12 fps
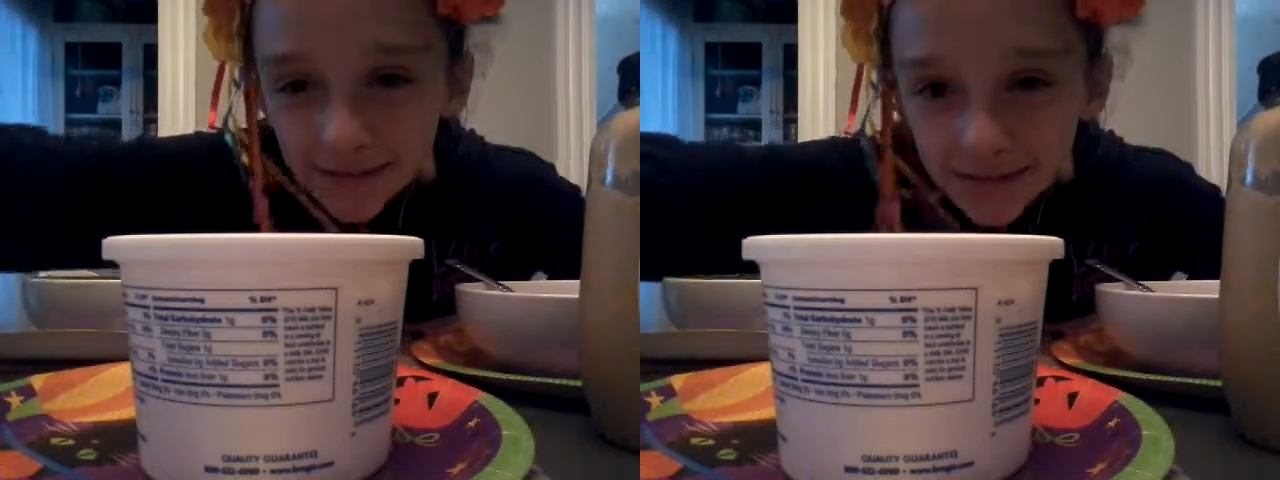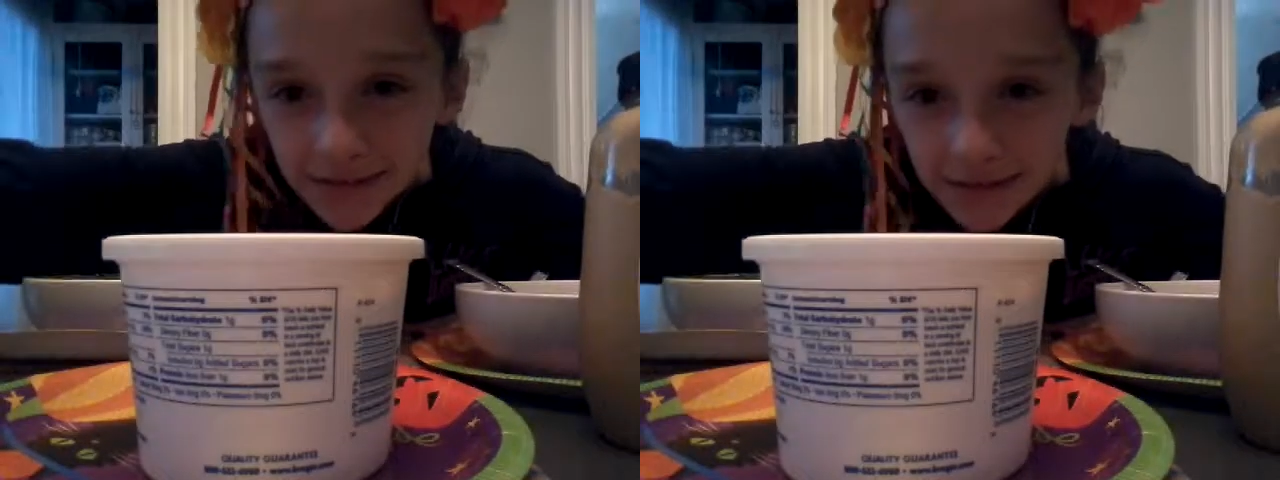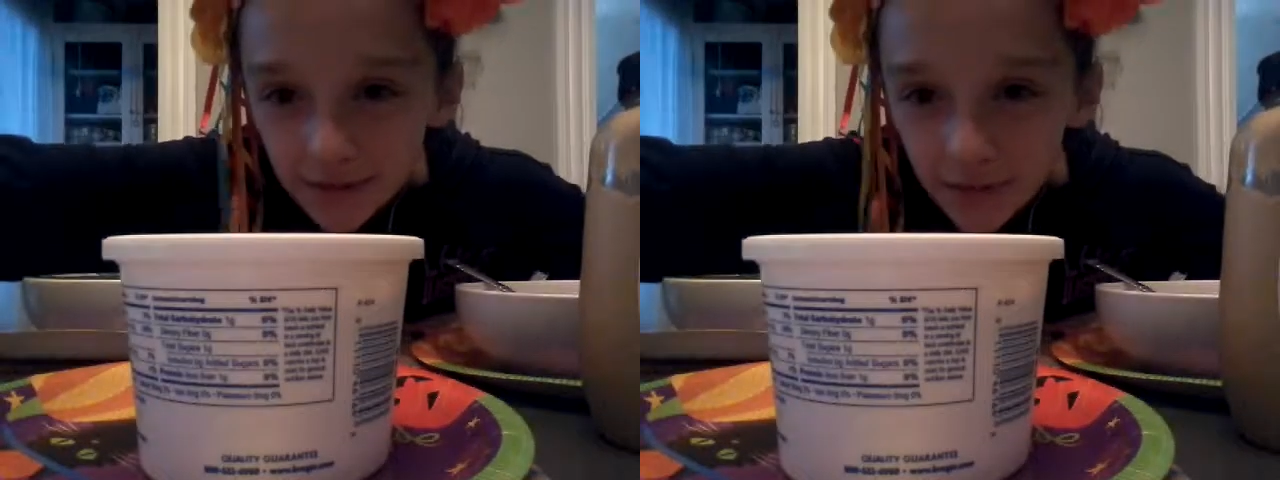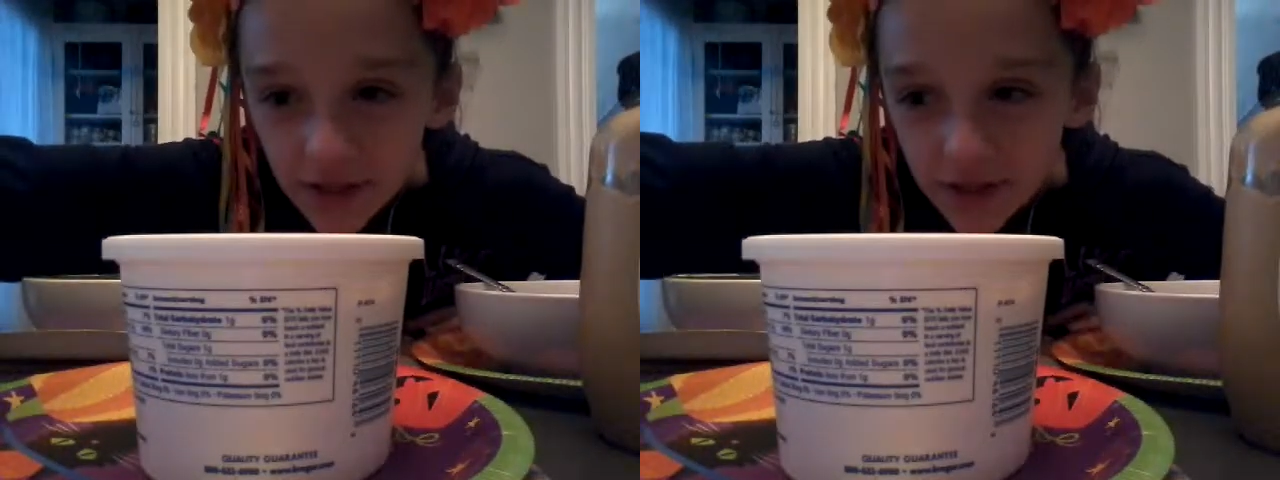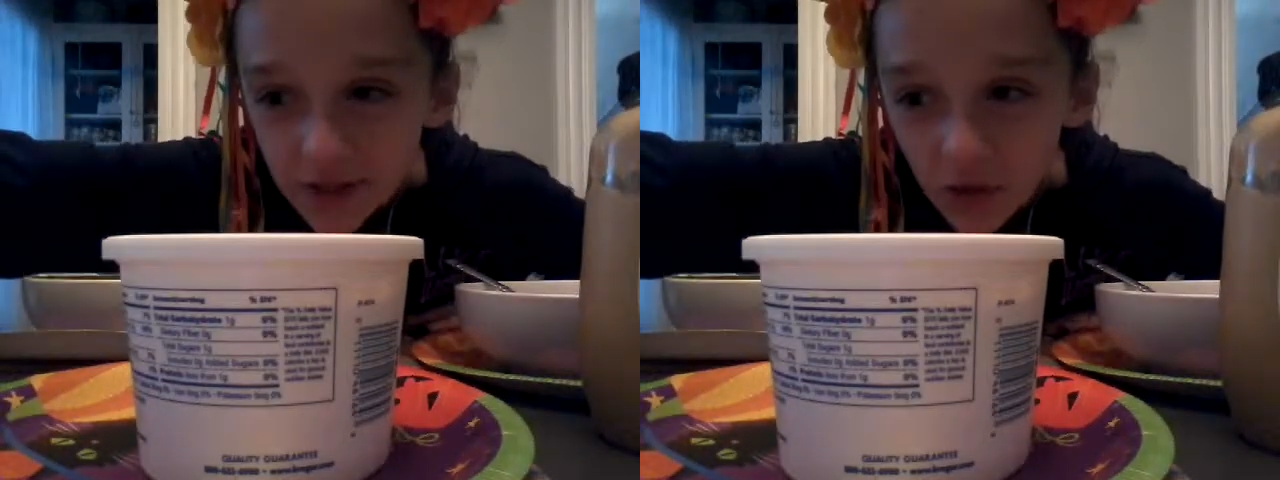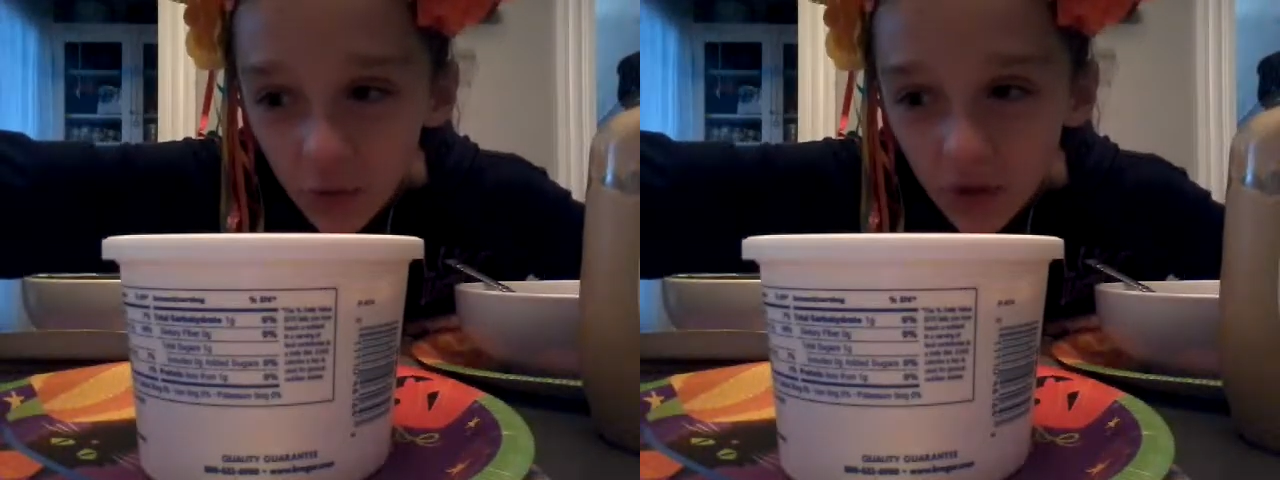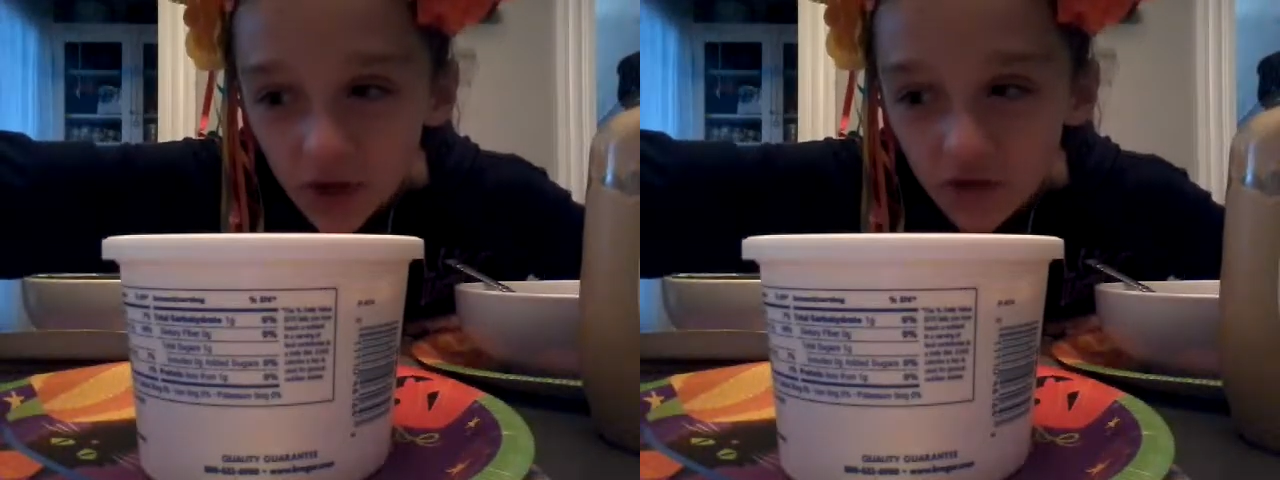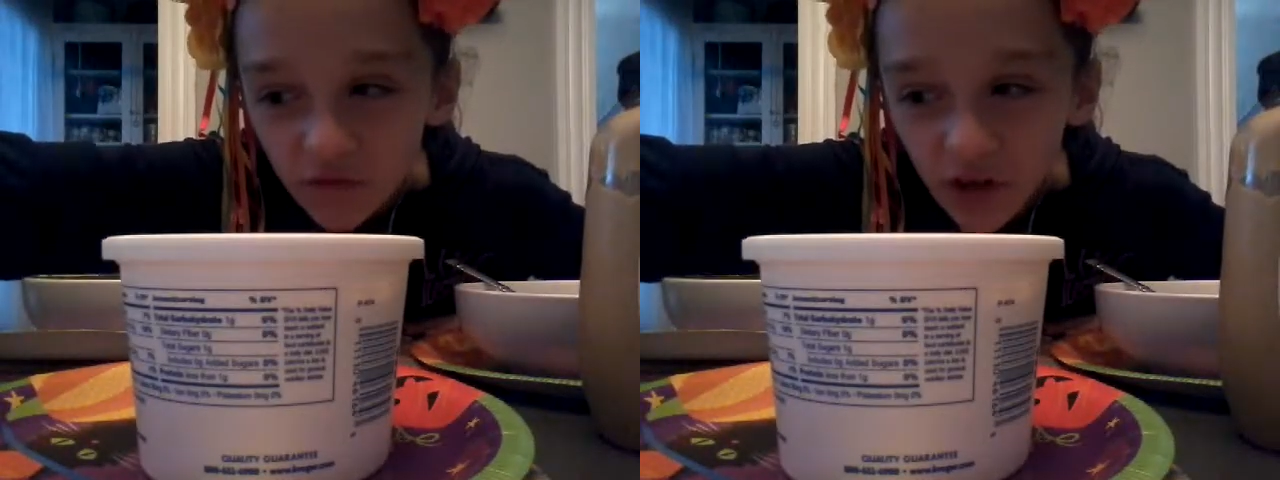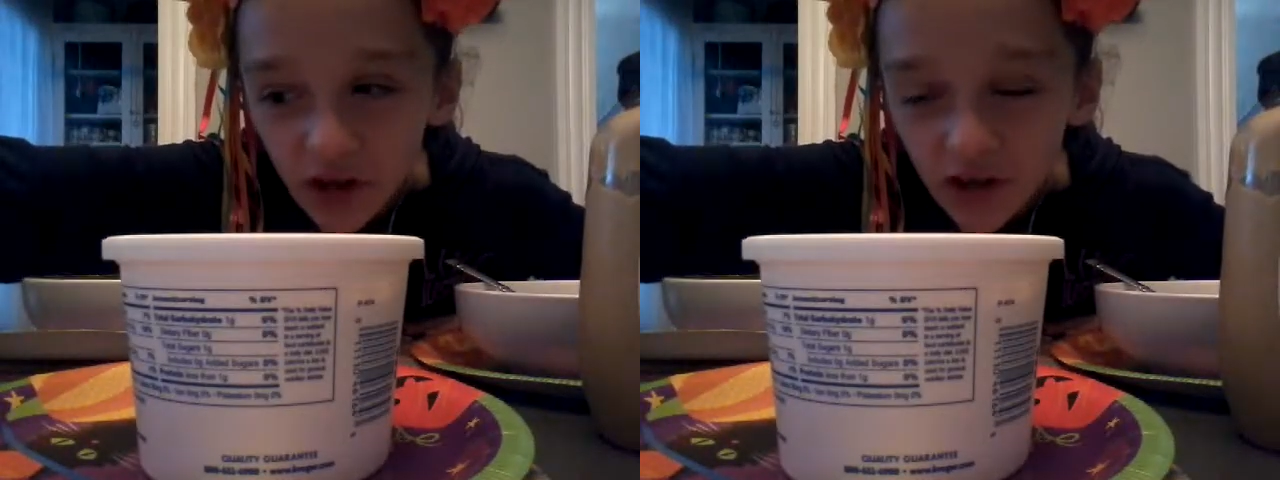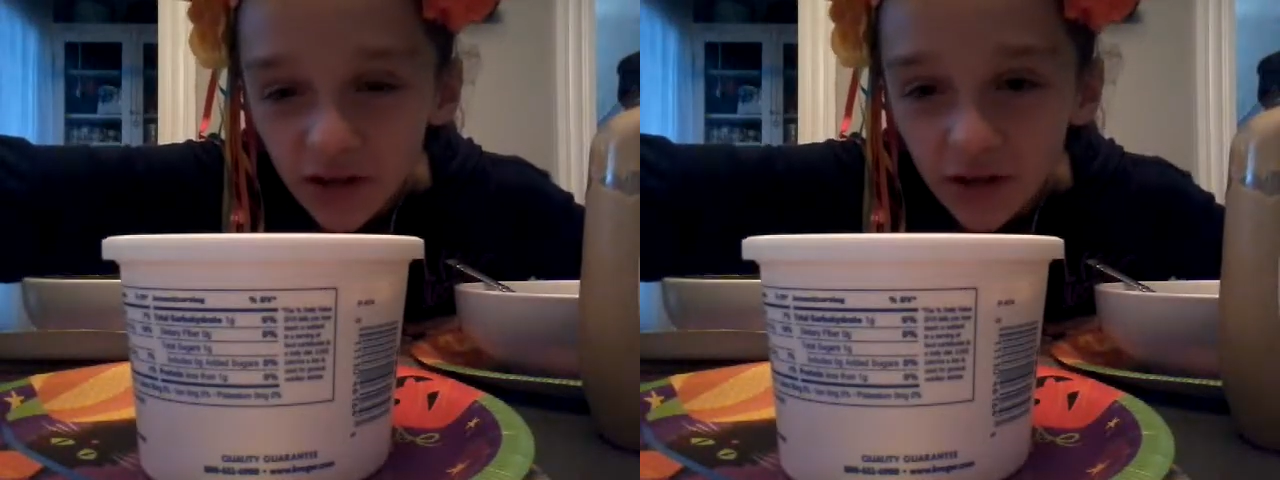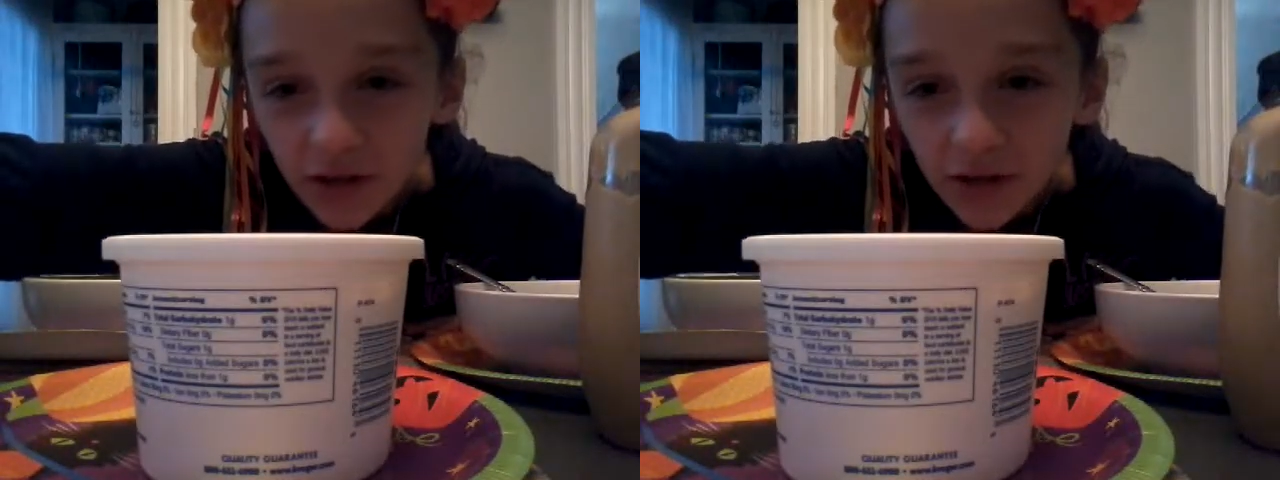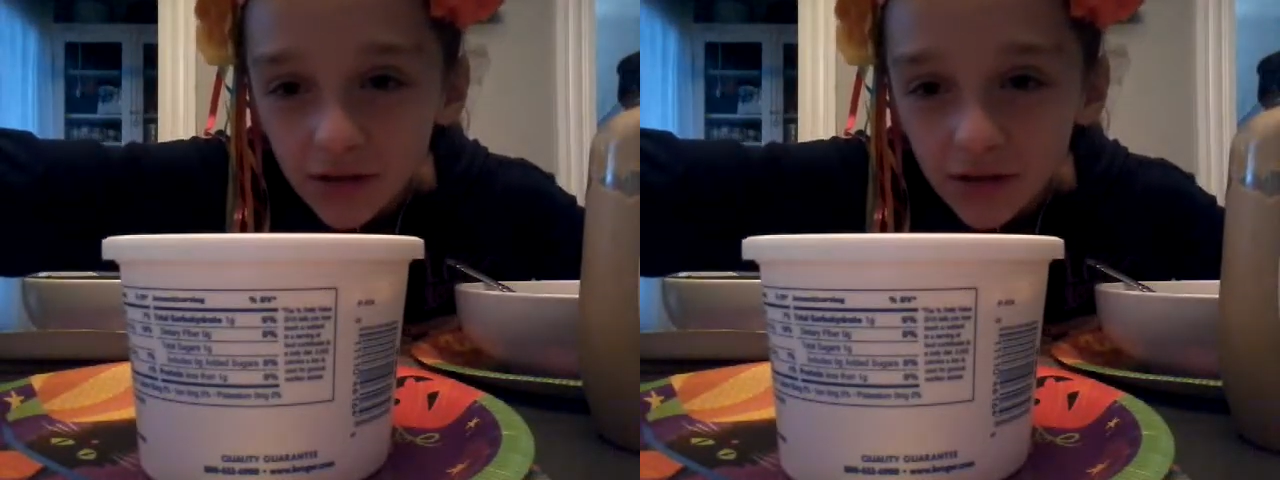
This is gonna be so much fun.